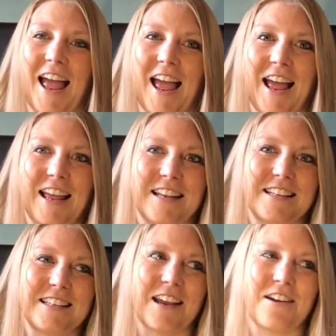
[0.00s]

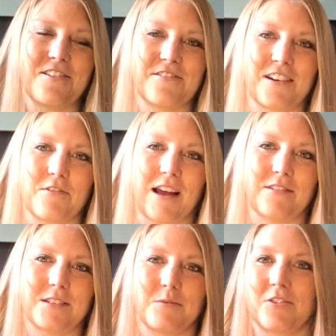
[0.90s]
and hopefully we'll
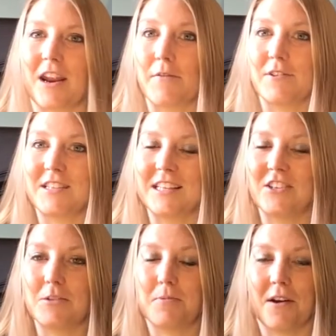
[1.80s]
have some great
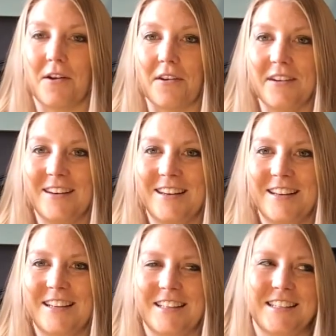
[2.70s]
footage to put on.
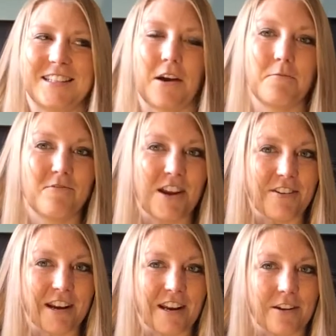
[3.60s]
So I'm
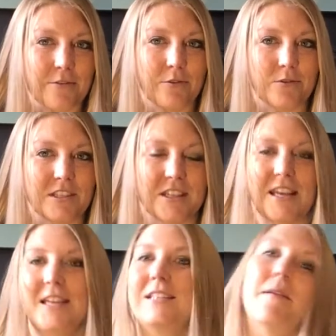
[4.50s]
really looking forward to
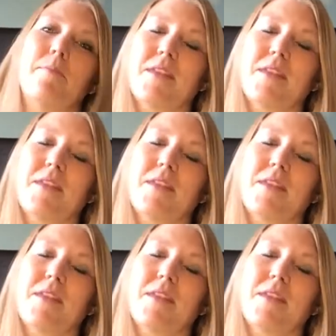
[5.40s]
this.